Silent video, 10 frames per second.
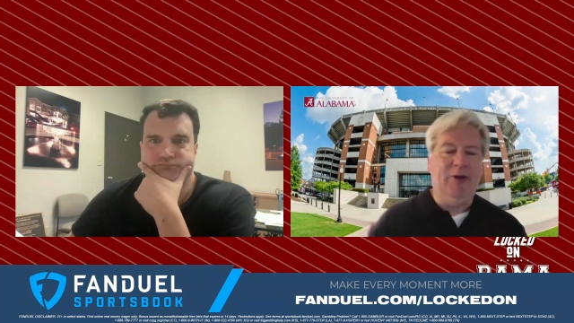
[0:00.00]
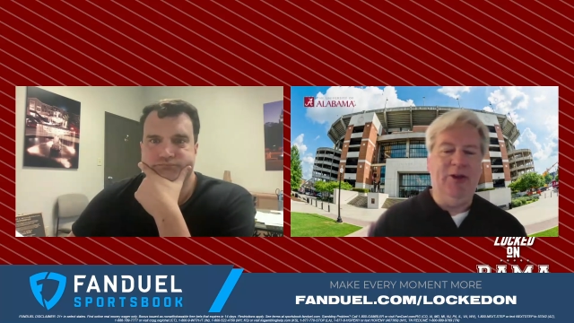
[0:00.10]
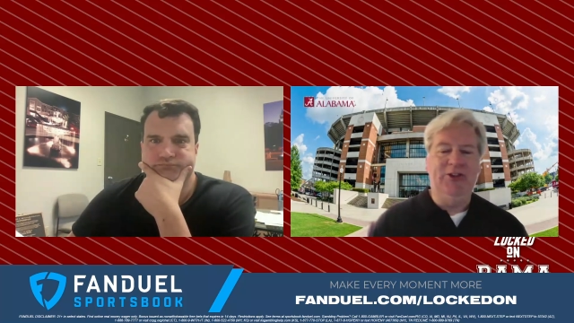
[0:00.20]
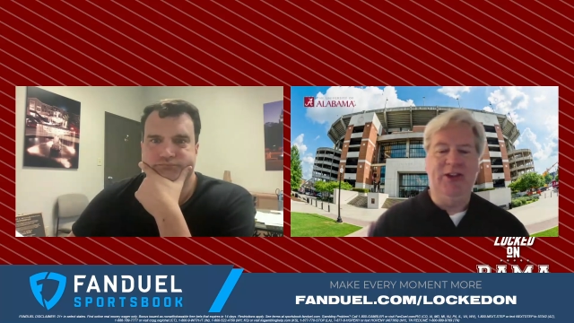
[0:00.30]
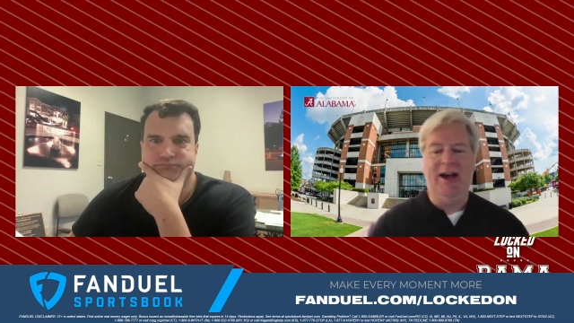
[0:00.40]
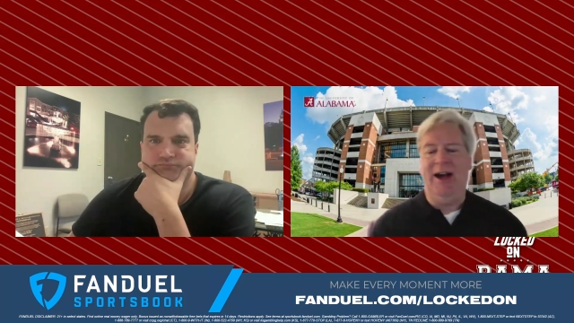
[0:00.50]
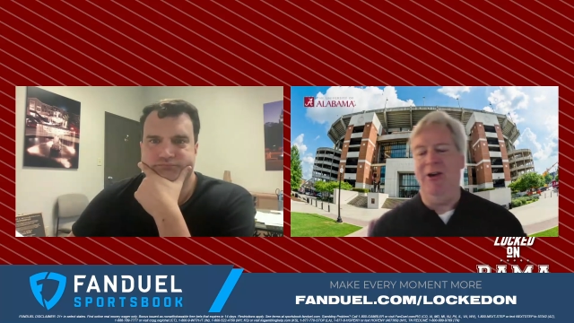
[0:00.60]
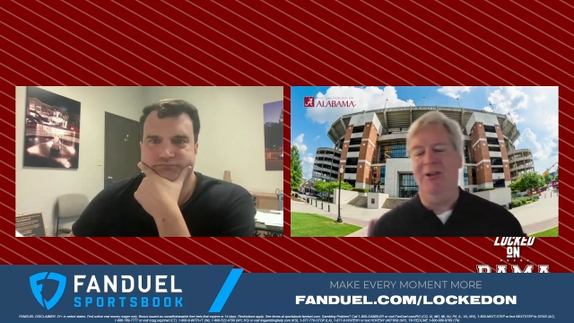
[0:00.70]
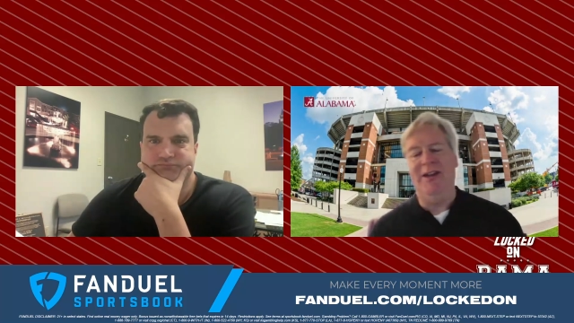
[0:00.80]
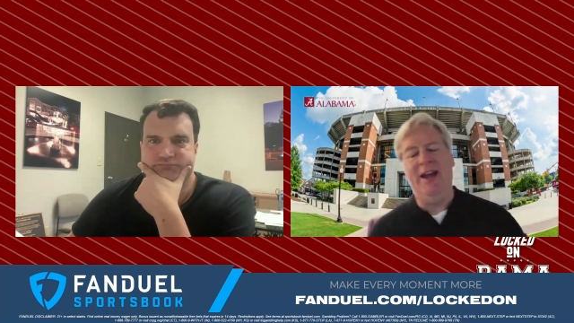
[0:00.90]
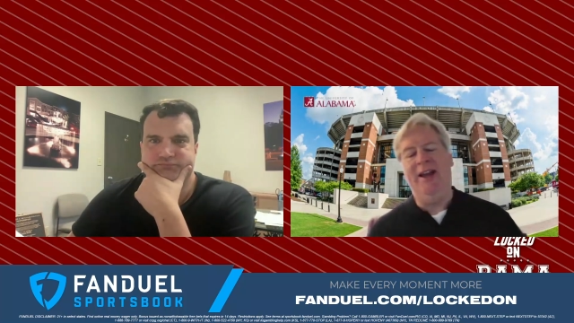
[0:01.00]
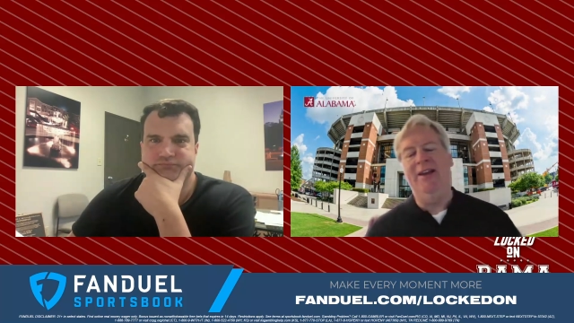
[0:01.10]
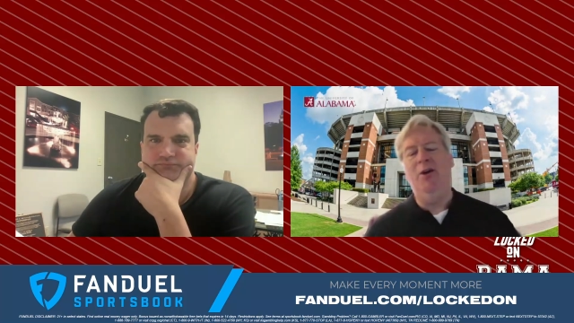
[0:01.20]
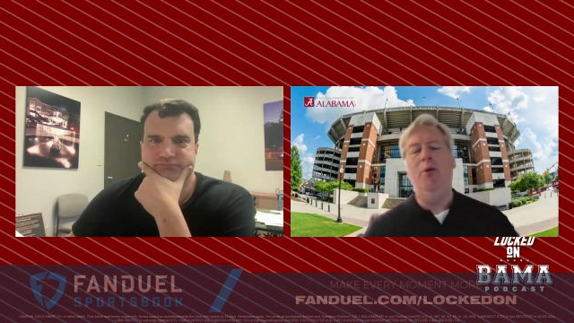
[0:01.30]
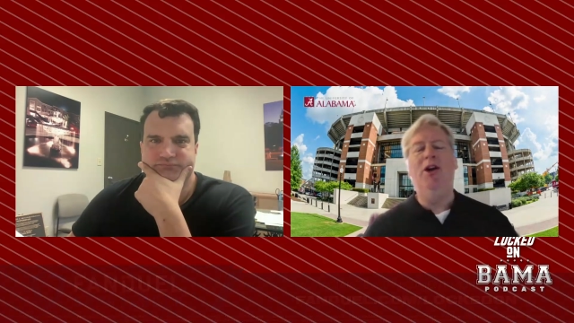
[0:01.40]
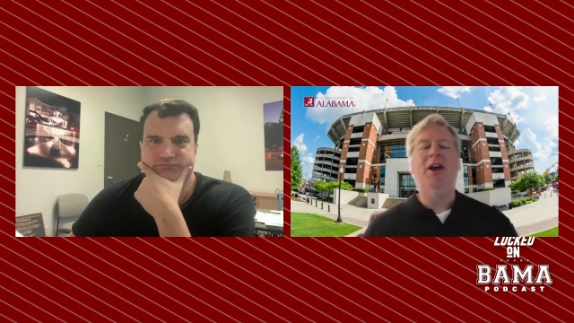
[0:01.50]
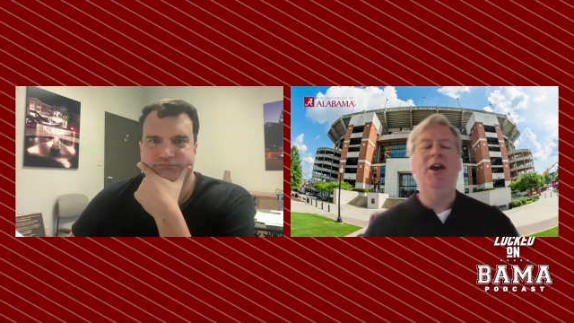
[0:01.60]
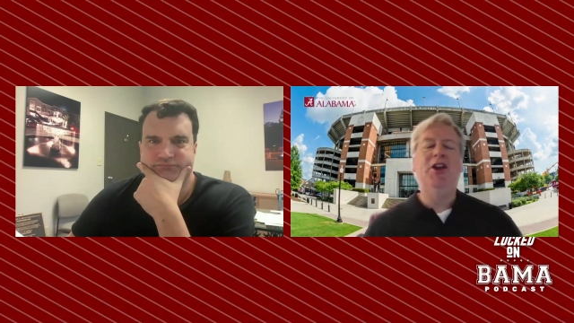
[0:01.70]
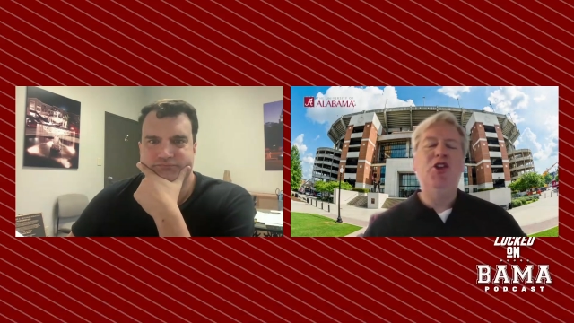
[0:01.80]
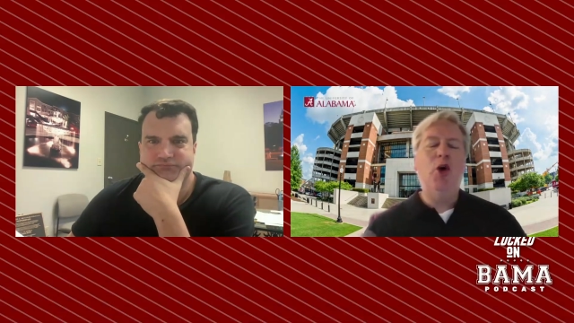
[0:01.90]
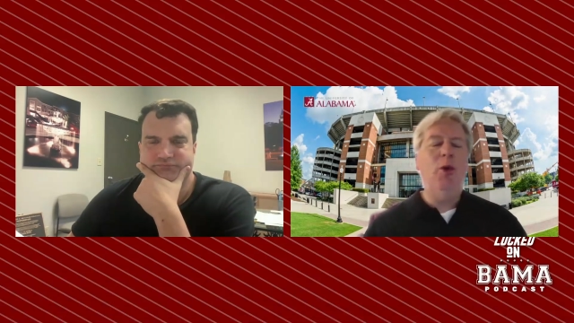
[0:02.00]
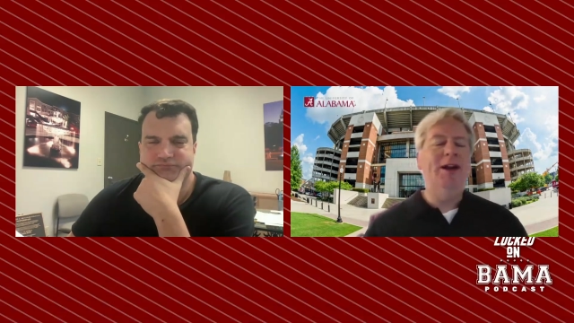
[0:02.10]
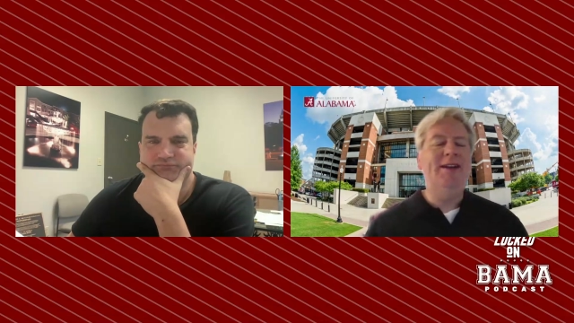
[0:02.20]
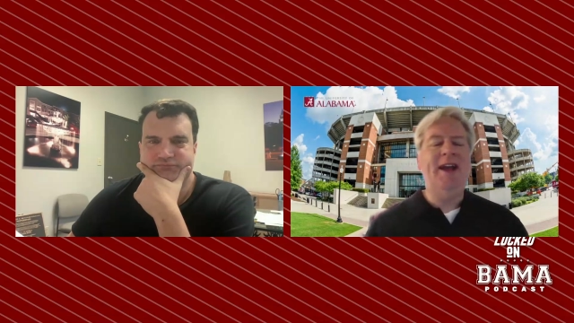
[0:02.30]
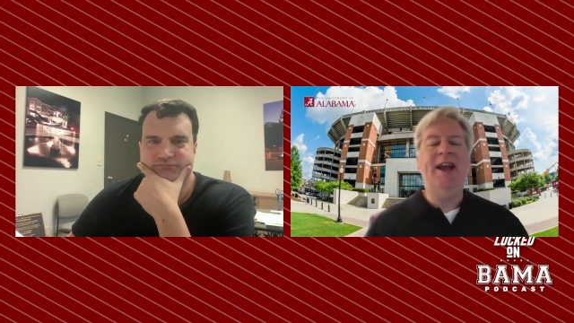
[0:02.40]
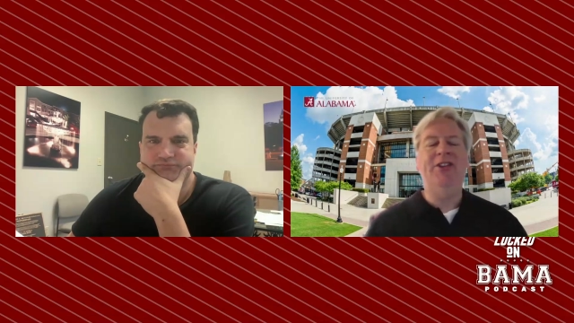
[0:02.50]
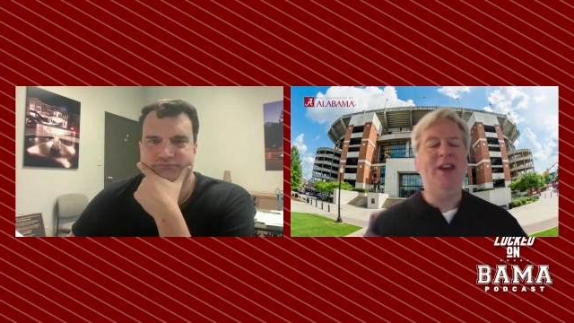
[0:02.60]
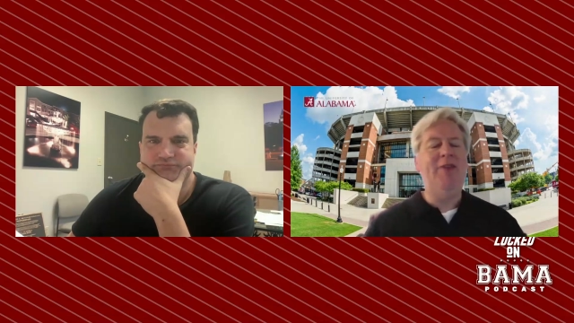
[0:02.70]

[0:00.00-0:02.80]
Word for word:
Speaker 1: for this guy or tanking. No one, no one tanks.